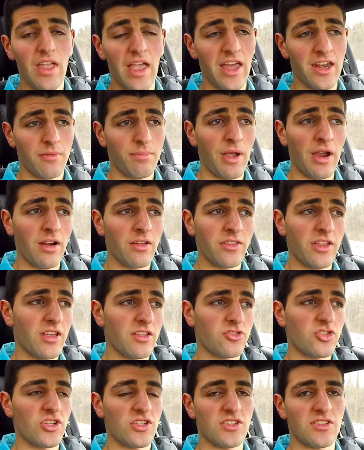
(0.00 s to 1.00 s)
And apparently
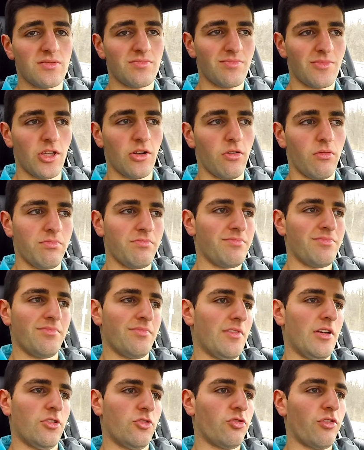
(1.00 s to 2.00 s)
it's just
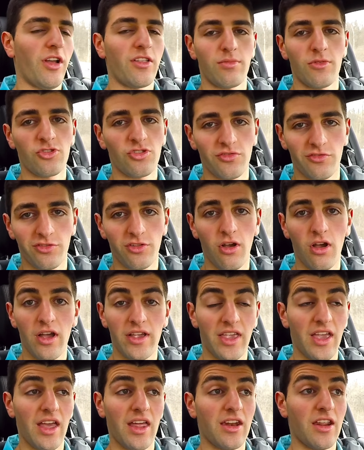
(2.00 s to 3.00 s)
transmission flaw
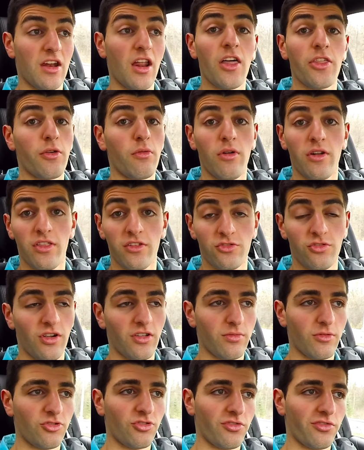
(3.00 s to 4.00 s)
again, another one of the
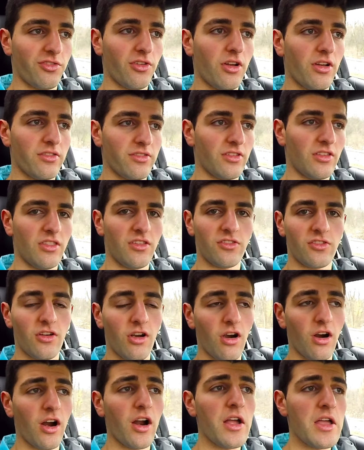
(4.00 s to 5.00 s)
transmission flaws in this
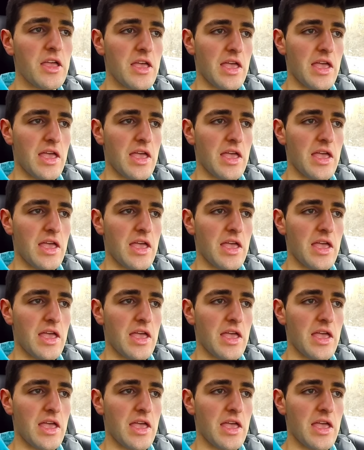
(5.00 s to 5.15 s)
car,